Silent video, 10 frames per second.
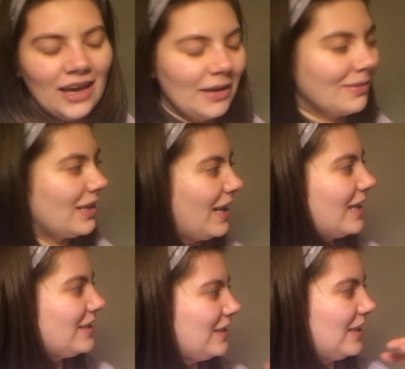The
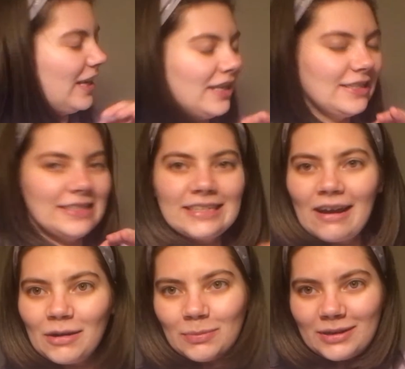lighting in here is
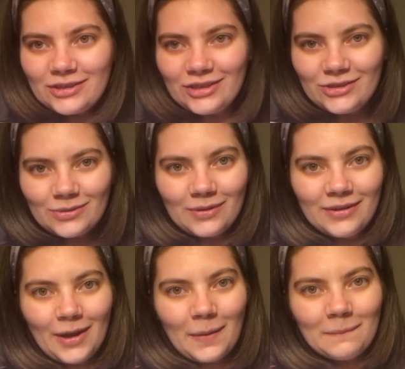terrible as
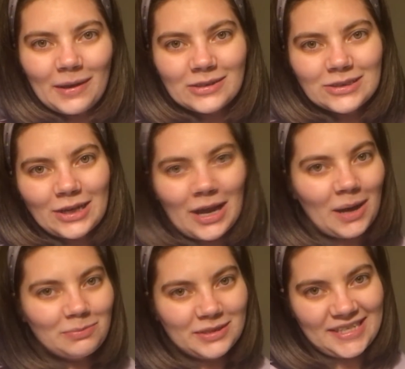usual, but I'll show you
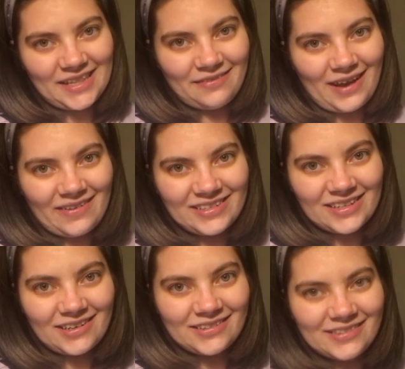how pretty the flowers are.